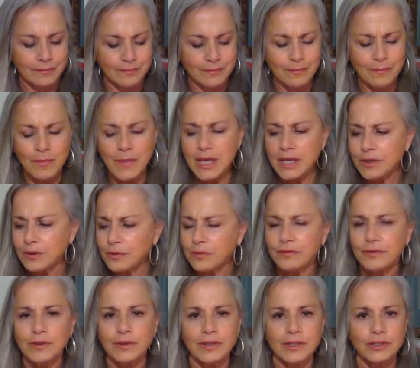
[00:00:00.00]
make you
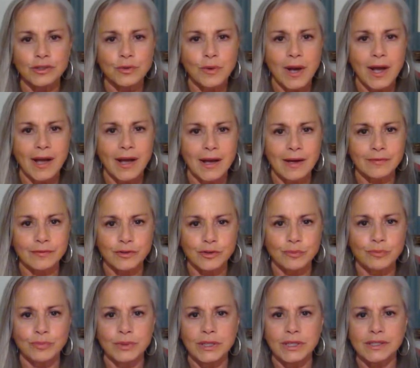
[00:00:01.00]
feel that you have to
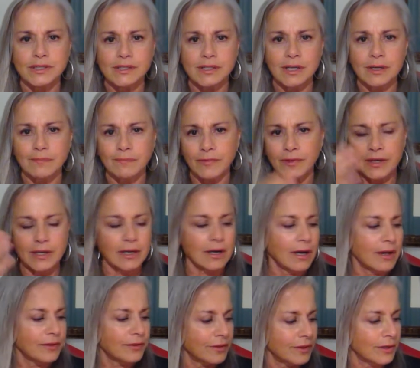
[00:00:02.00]
be something
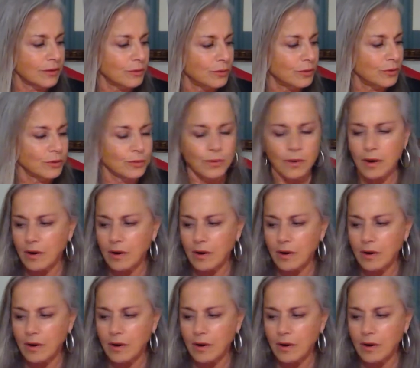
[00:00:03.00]
other than who you